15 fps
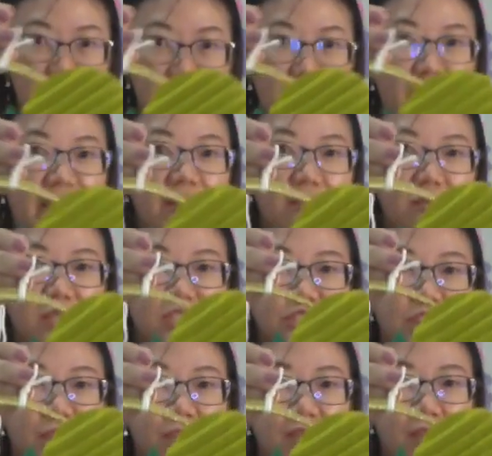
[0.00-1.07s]
back to the
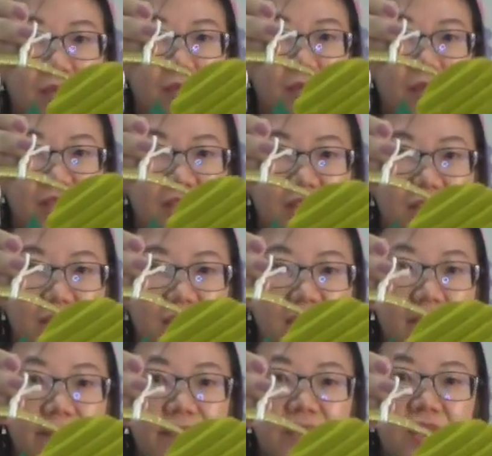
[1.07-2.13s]
shape that you wanted, right?
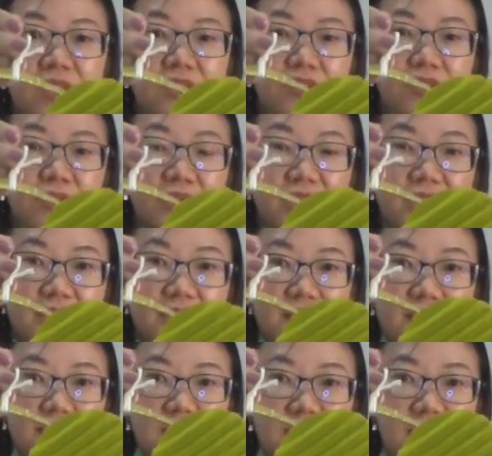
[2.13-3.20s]
So it is
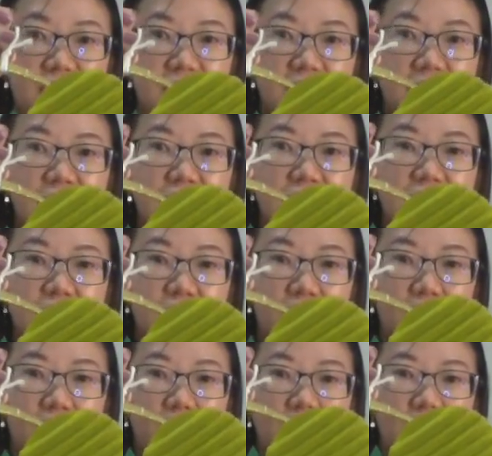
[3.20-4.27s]
still in circle
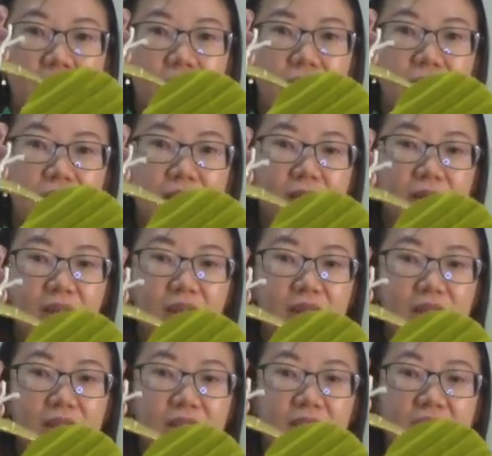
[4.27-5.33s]
shape, right?
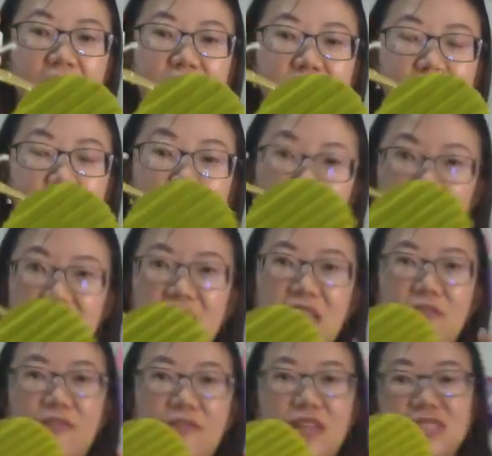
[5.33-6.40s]
So, but
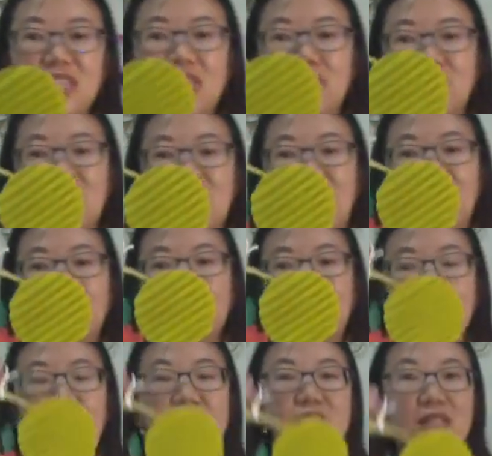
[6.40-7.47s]
if let's say you can't
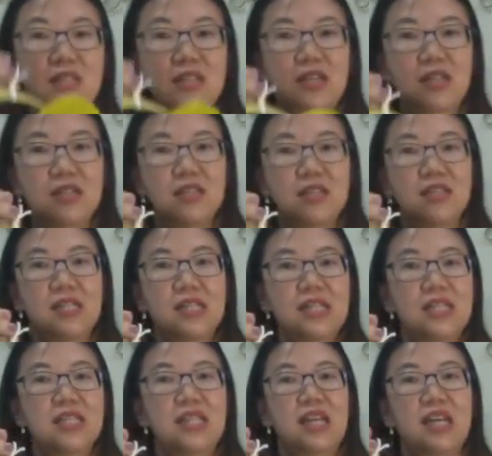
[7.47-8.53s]
make it circle,
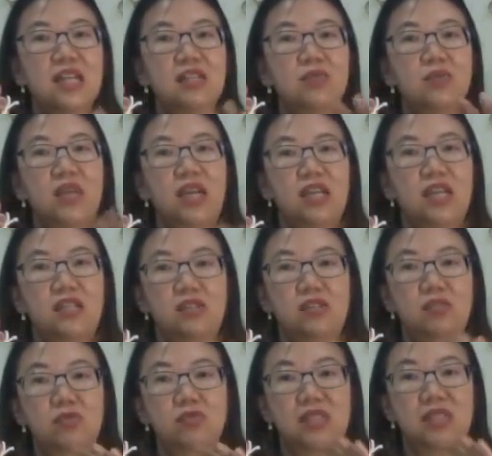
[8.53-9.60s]
then you can
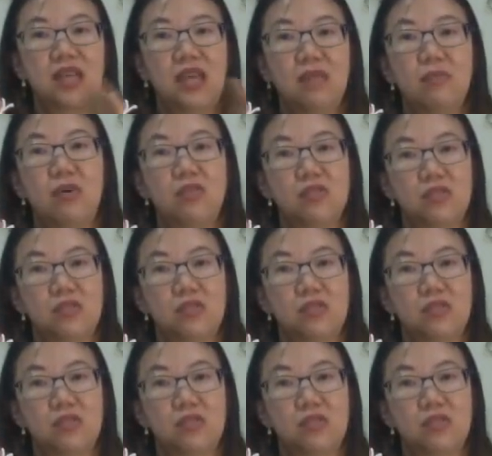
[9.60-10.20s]
use cardboard,